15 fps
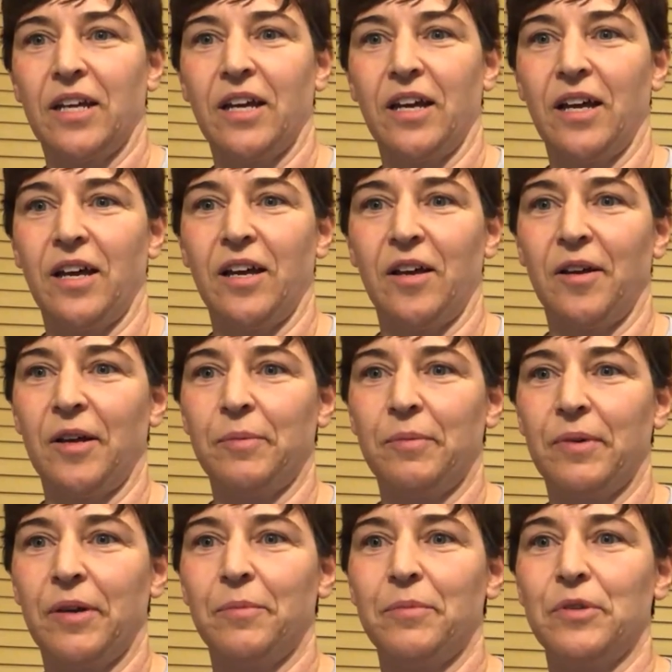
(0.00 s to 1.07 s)
I'm
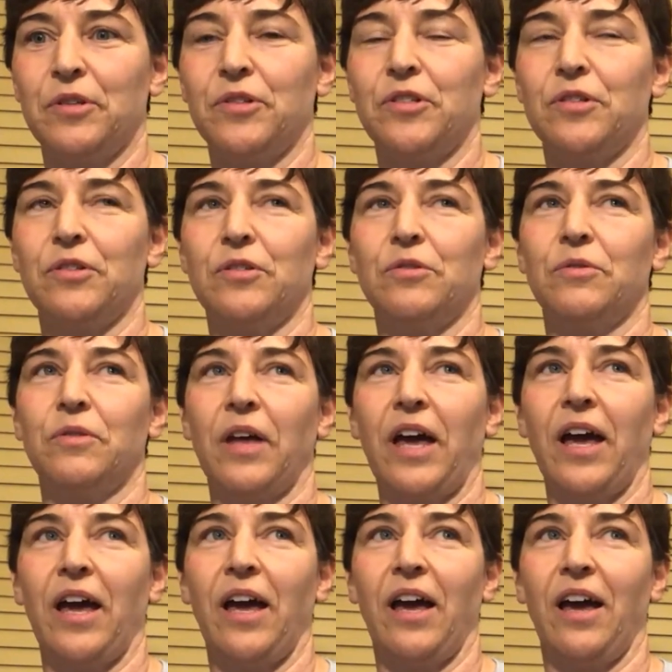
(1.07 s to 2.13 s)
going to do
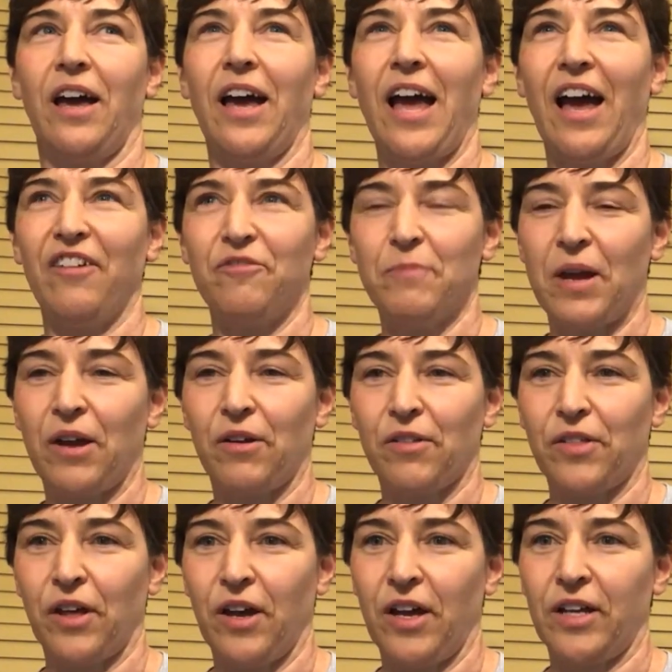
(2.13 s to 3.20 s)
a half
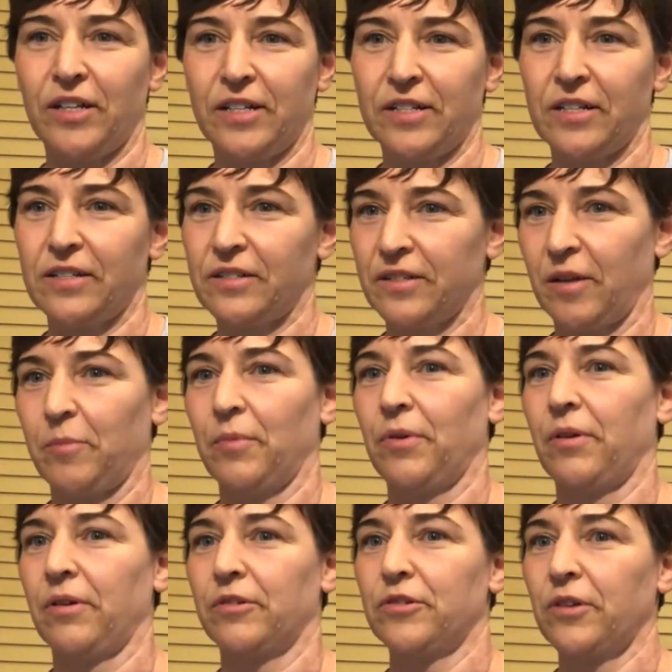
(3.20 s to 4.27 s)
marathon in
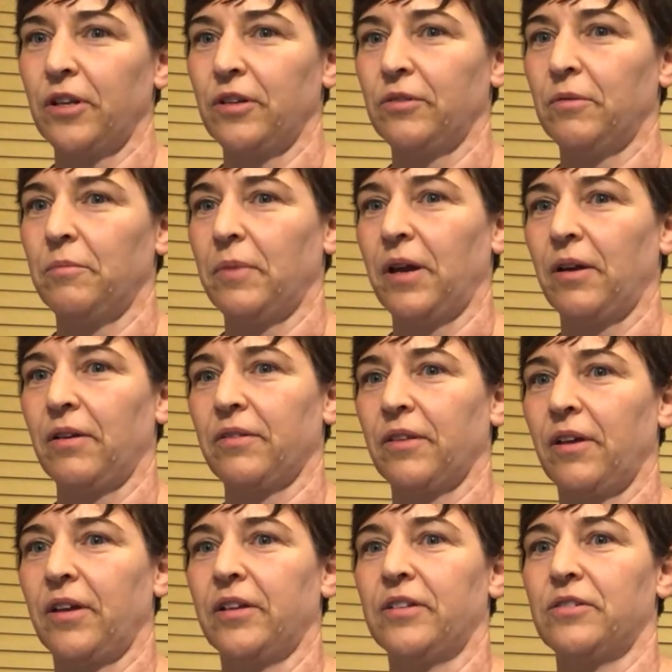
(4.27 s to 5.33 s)
December and try to do a
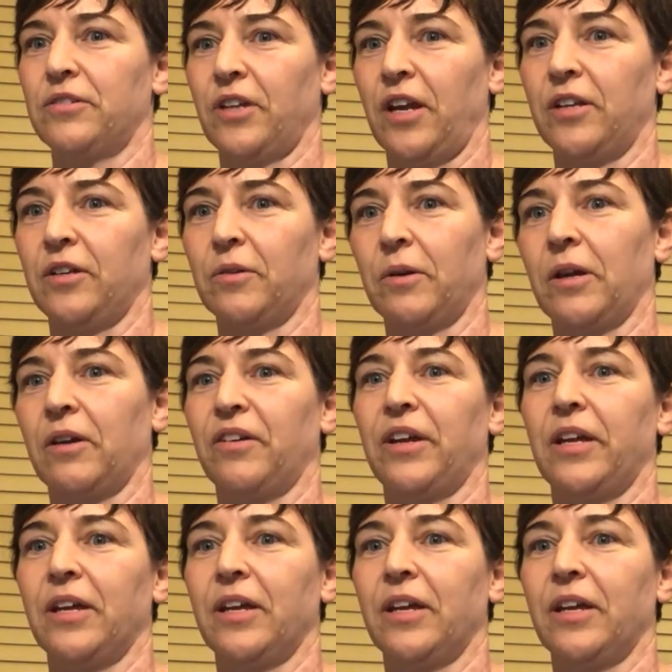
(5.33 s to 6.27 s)
marathon in January.